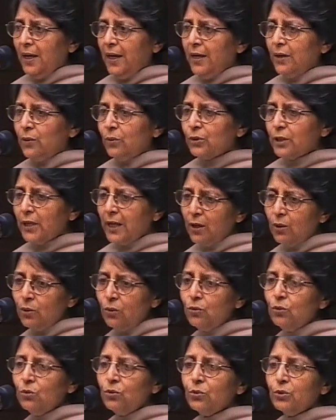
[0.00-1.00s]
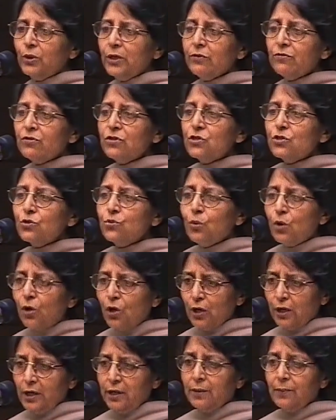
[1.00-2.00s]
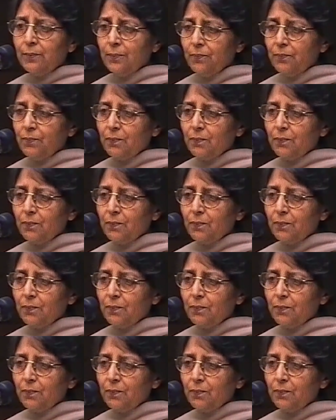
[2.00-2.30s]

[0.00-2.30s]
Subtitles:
And Othello, who could have sworn